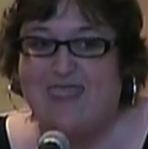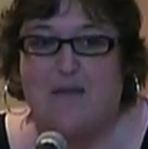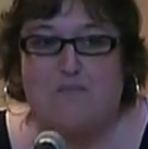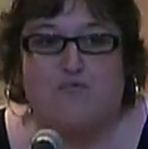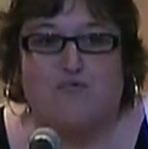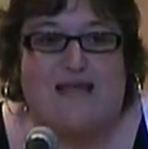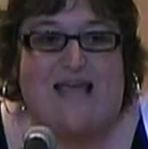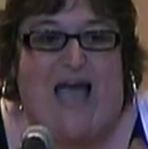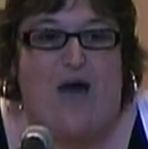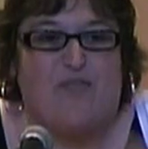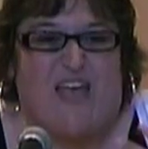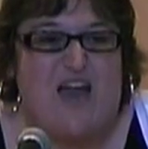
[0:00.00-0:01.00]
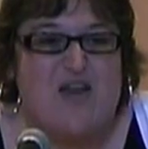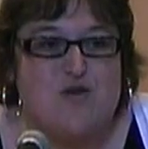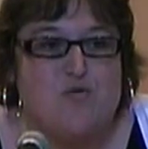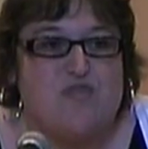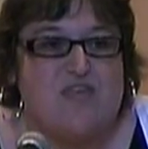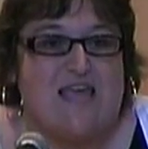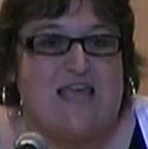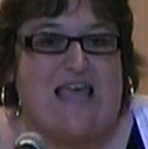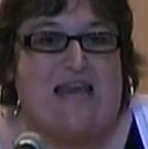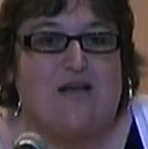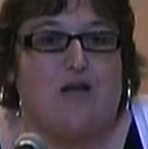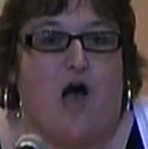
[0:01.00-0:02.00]
that bring out that new
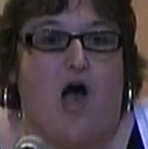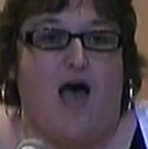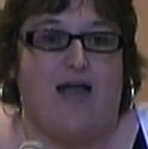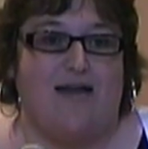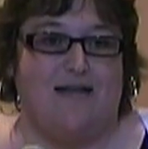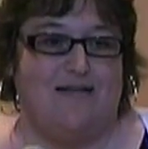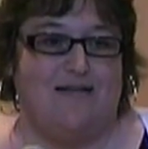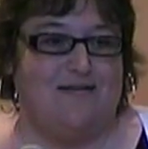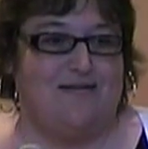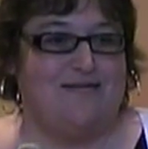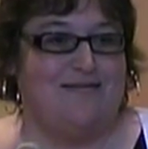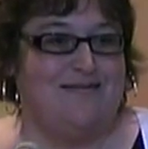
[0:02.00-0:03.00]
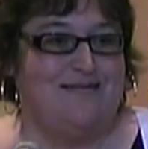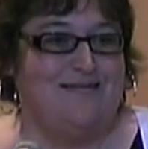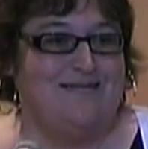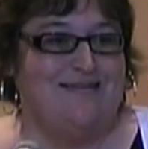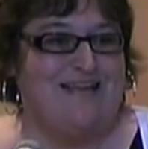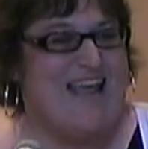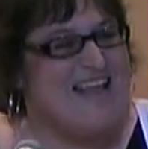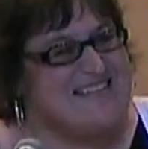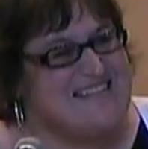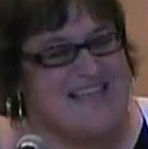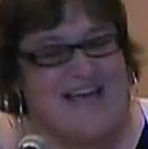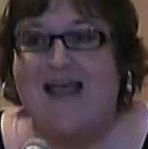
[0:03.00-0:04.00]
thing in God.
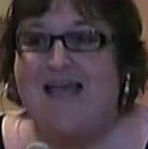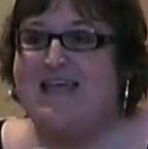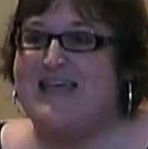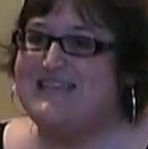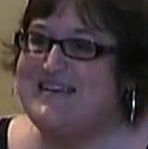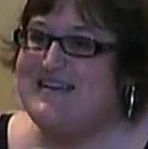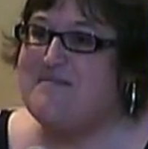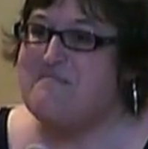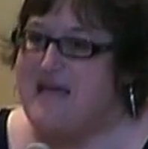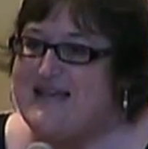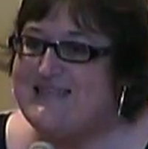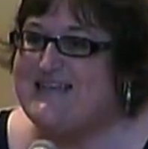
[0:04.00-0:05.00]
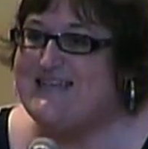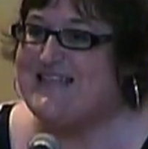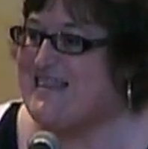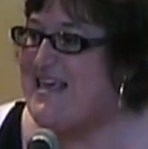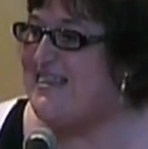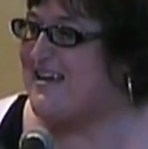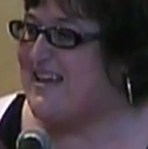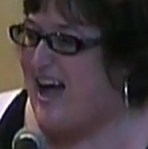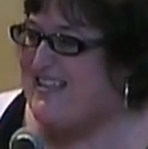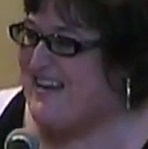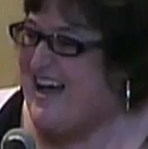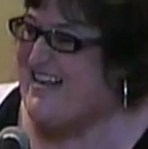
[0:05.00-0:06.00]
Isn't it amazing to think that
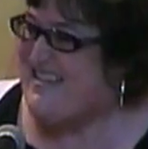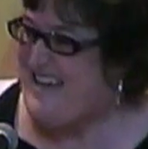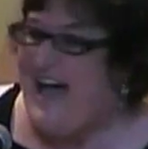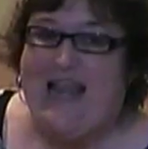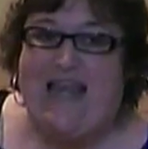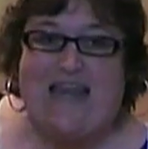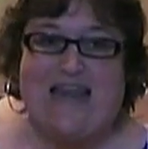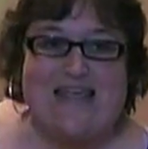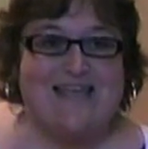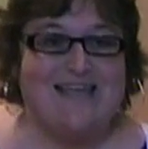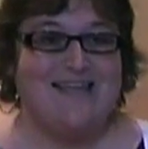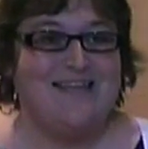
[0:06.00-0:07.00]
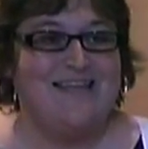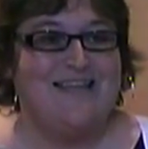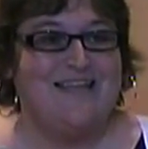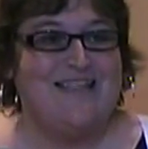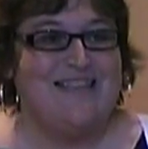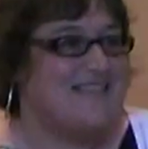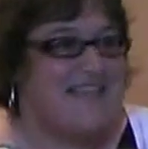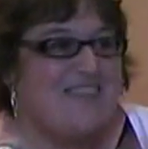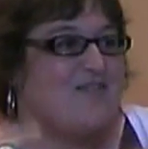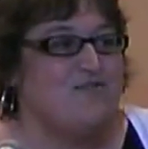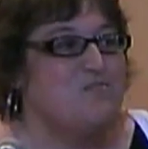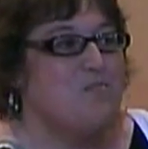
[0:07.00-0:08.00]
God's not done? That
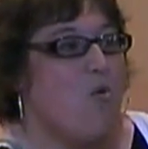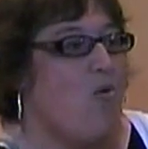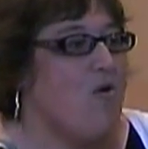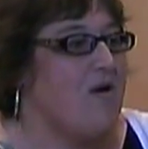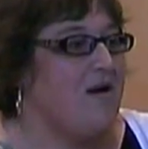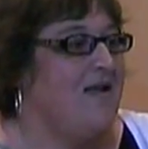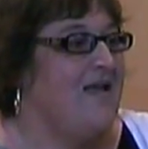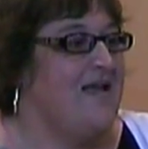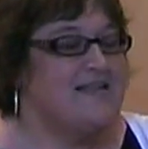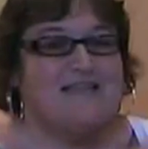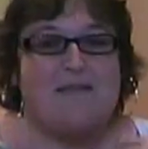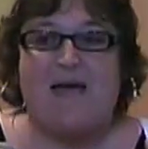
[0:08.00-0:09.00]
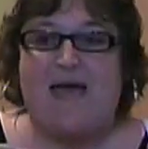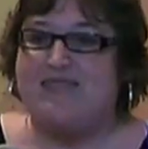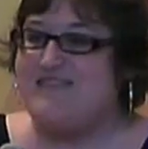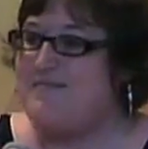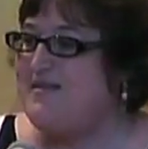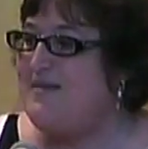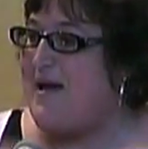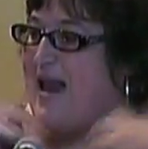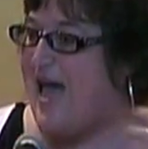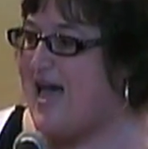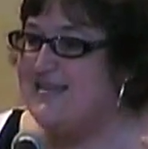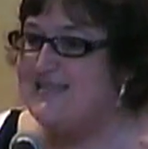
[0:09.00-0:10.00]
like there's more, somehow something
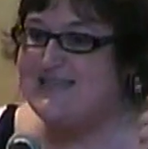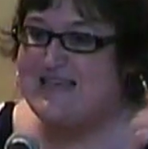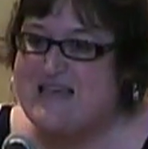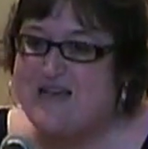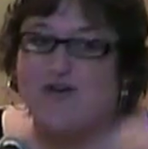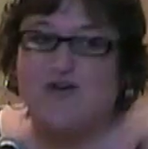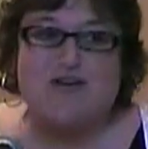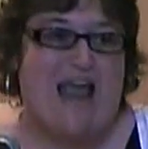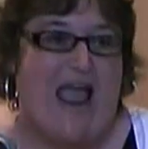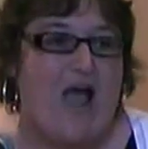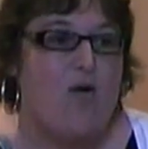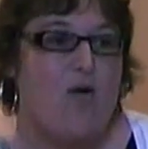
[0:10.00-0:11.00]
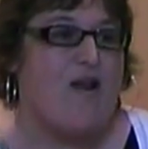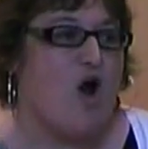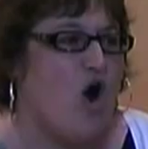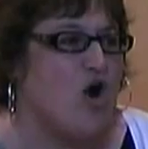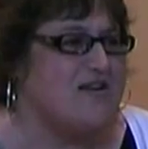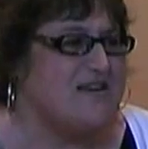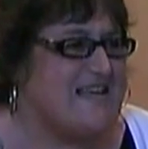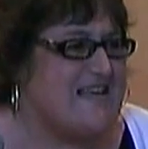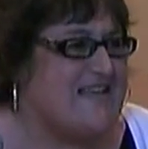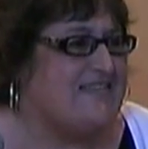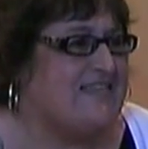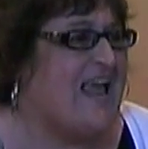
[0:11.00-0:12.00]
about us here now and our
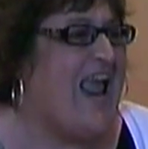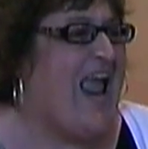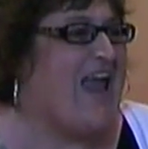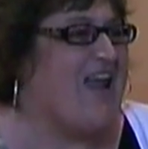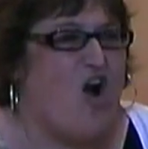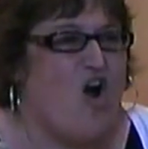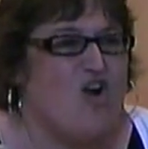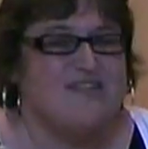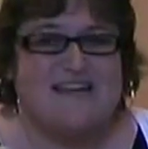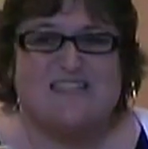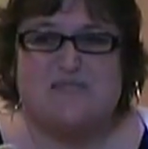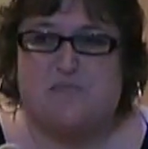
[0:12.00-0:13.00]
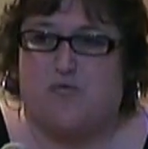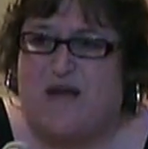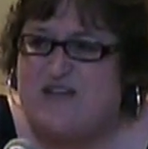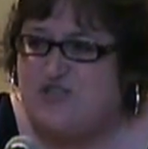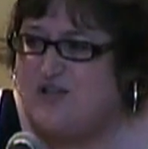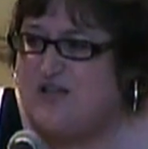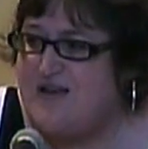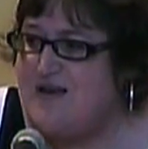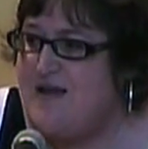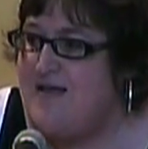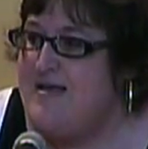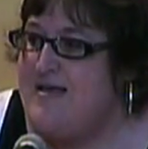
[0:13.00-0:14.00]
needs and our
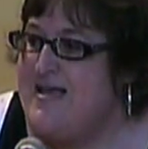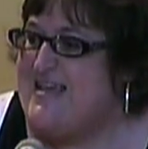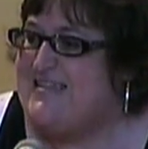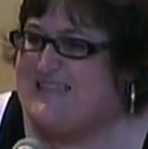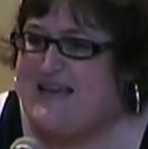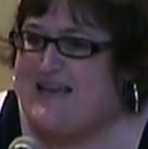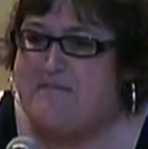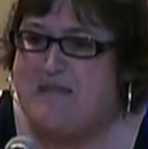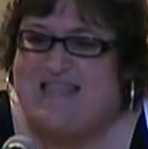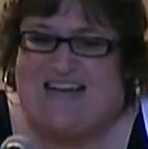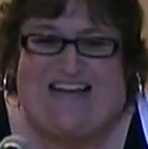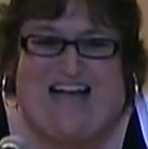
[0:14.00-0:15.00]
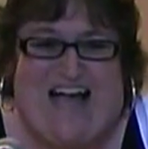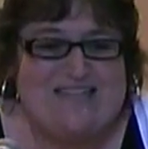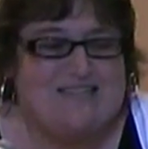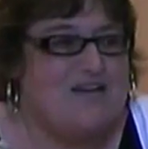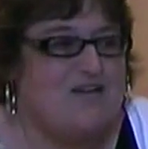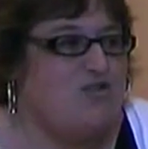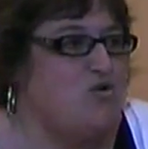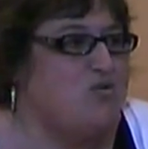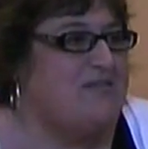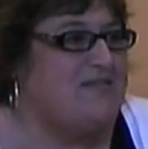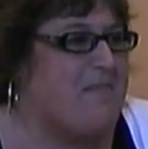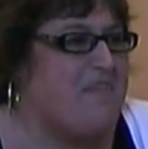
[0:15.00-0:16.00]
desperation is going to mean that God's going to
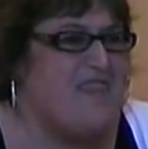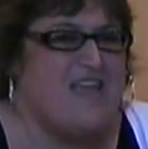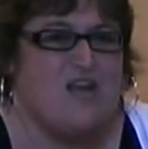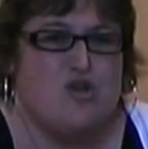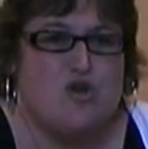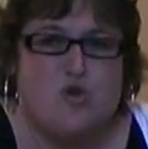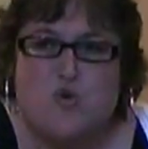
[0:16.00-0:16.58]
do something